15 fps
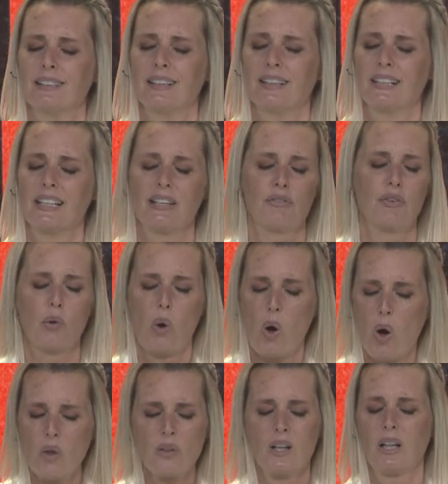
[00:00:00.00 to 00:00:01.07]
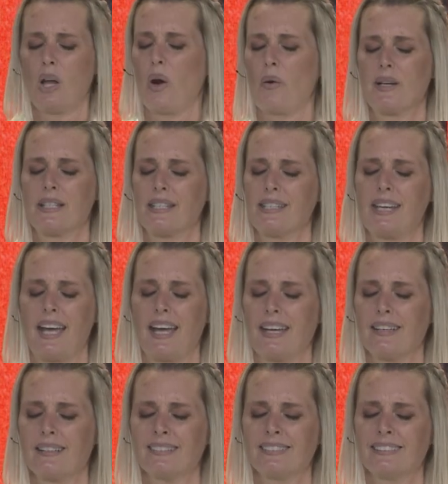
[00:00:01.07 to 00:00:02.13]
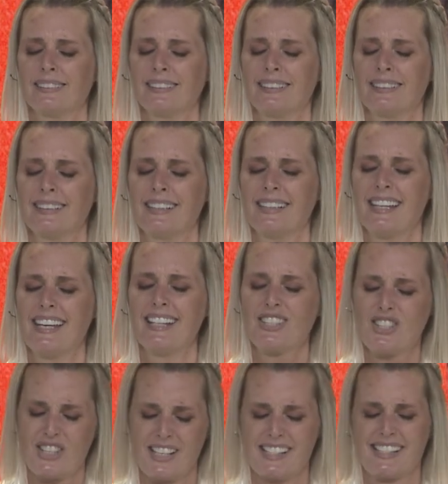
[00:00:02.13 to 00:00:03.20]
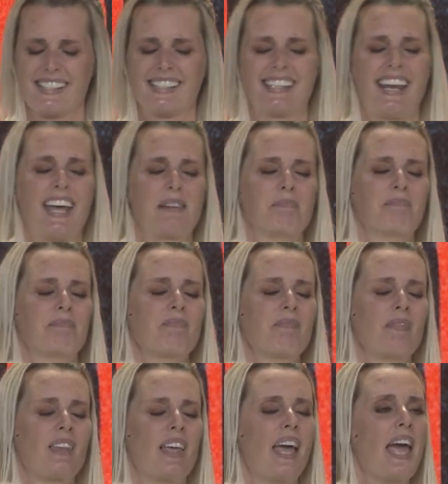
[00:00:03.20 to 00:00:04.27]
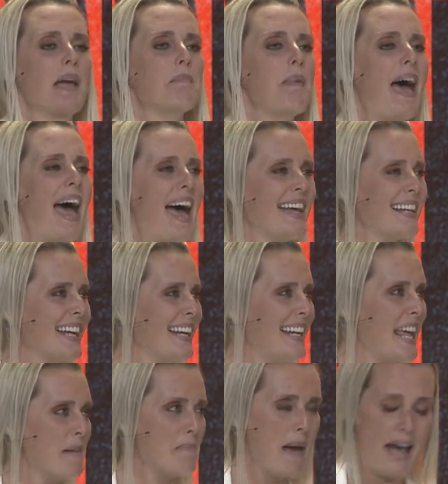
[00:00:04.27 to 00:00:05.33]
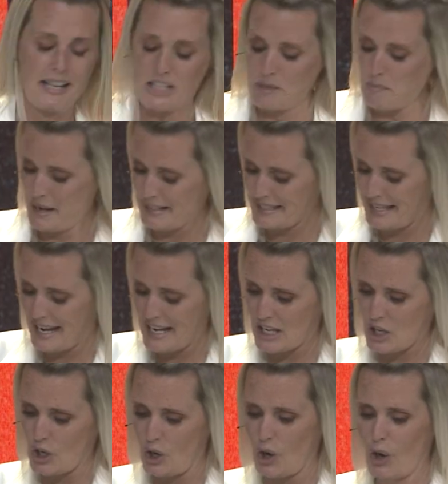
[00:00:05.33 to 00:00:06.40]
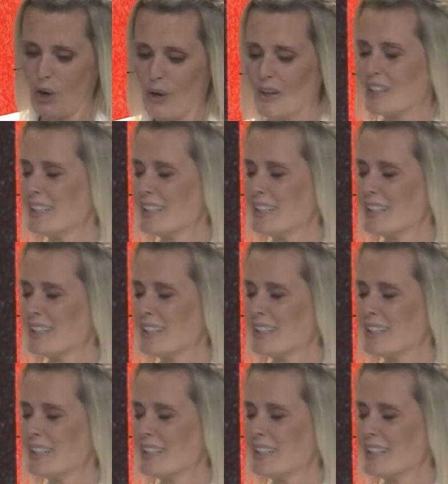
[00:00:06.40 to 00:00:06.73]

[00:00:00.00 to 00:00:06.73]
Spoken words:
and give you all the glory today. In Jesus' name. Amen and amen. You may take your